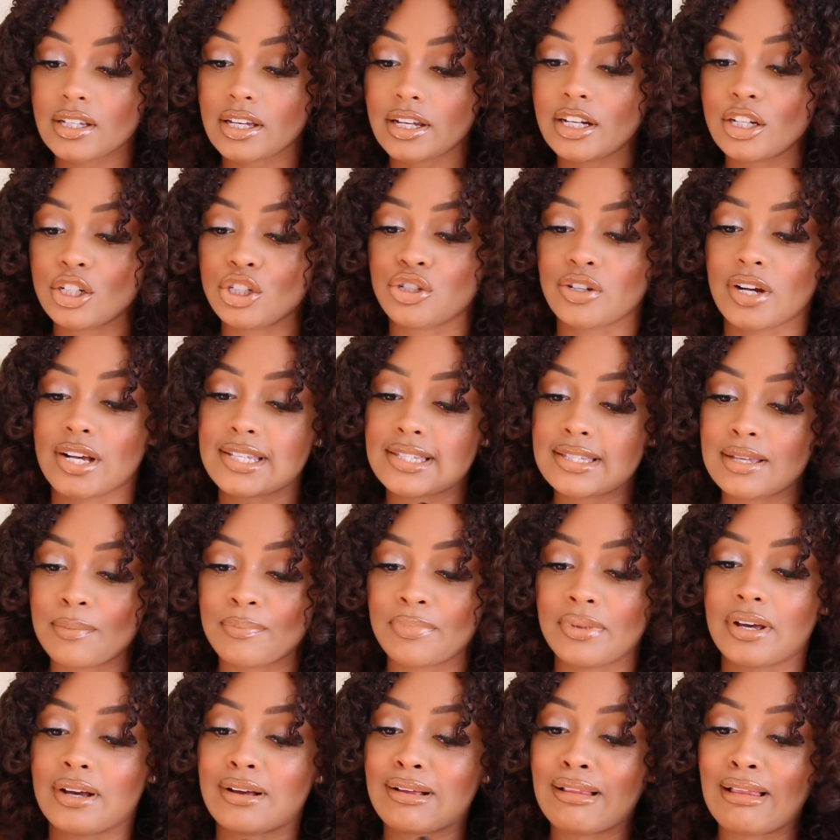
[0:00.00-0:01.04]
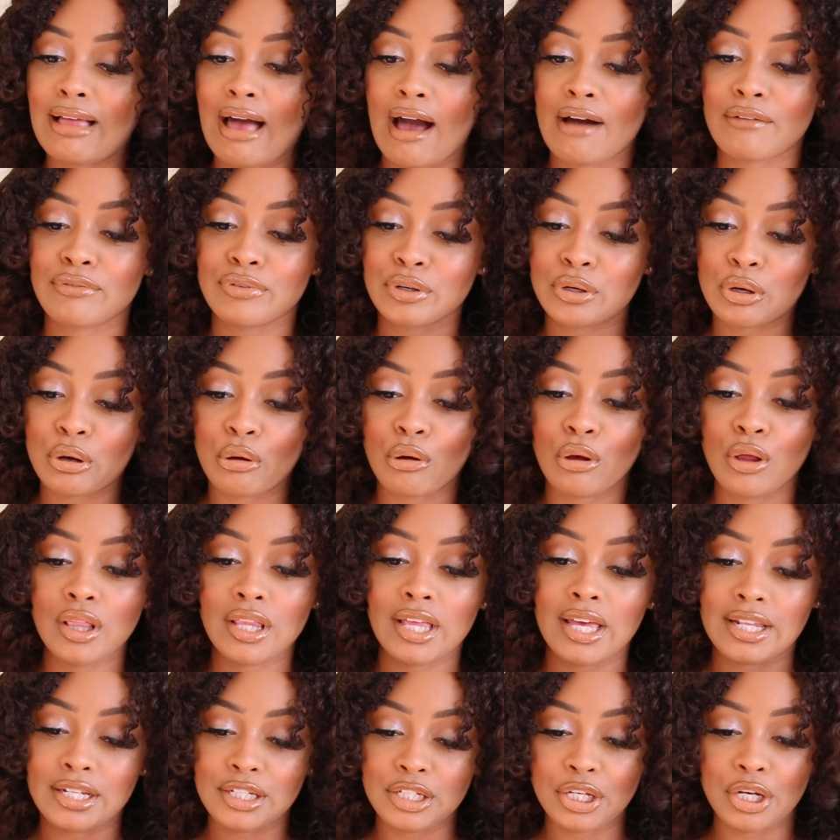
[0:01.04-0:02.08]
gonna dress up the
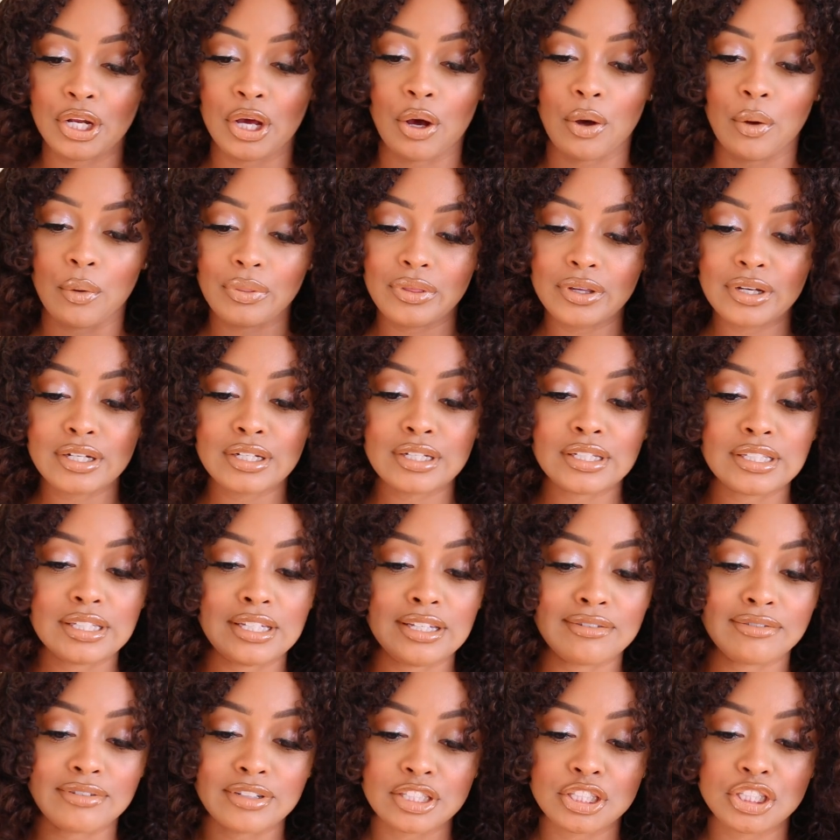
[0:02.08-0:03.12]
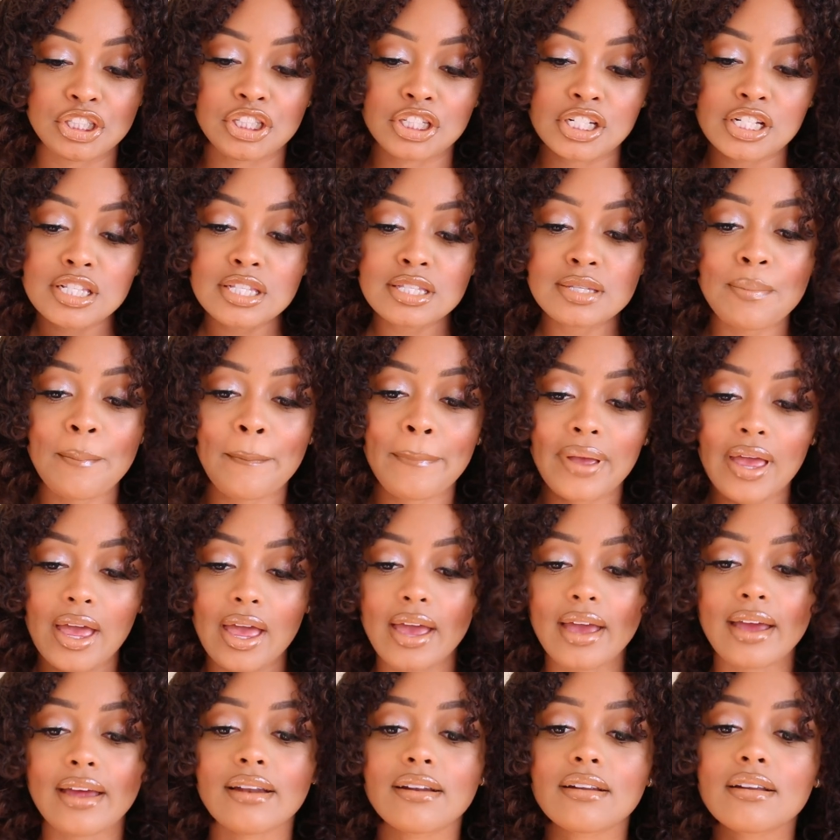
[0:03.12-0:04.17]
clavicle and you know the cleavage just a
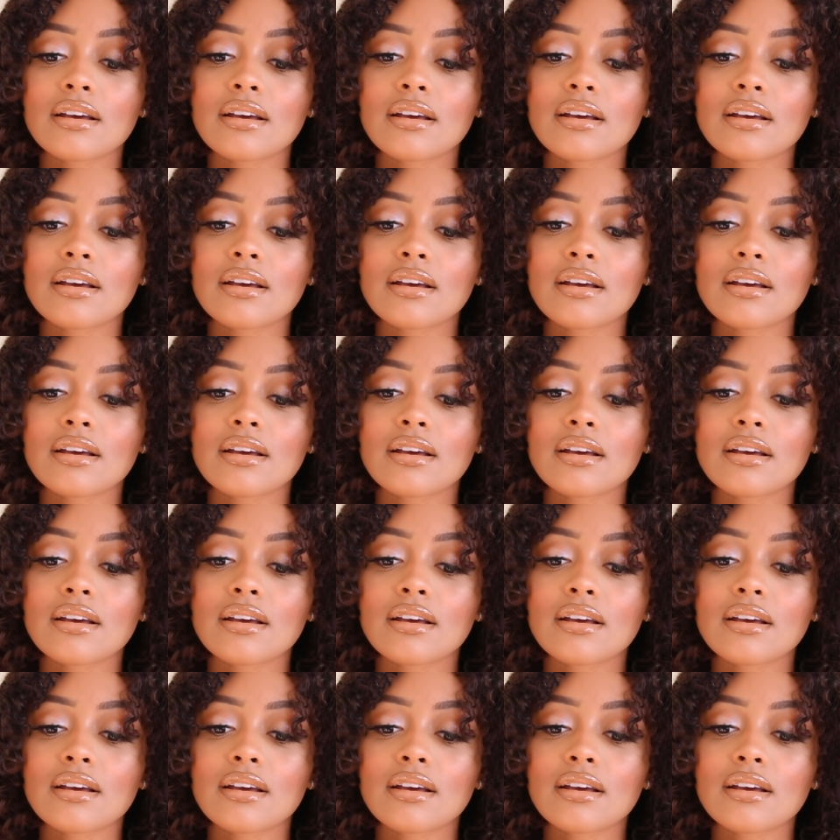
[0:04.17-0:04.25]
bit.